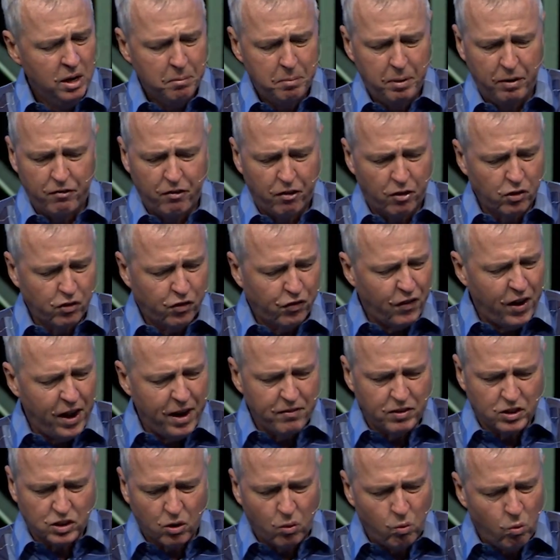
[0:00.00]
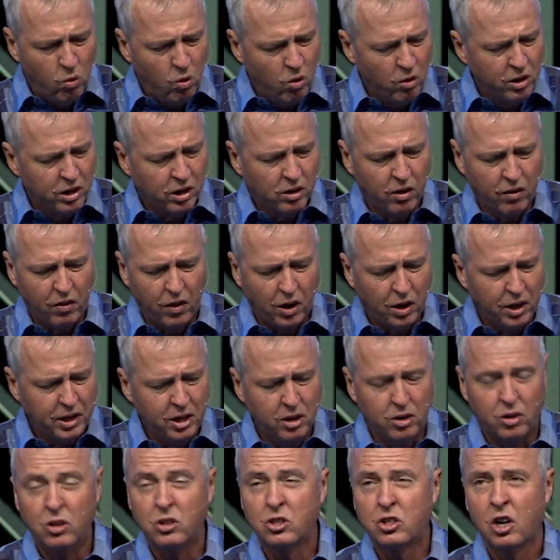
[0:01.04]
But verse 5 is a warning to the
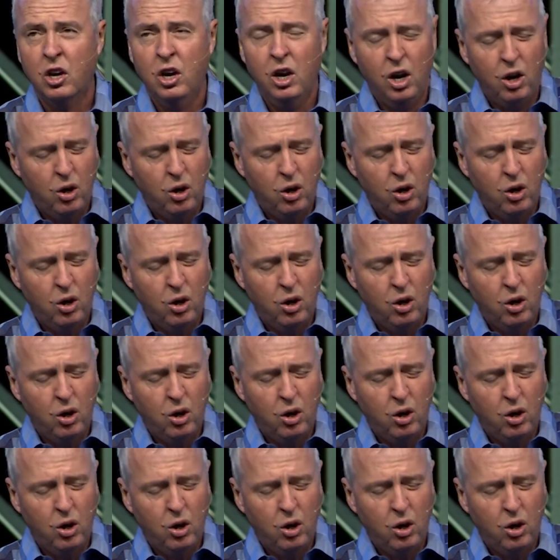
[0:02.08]
leaders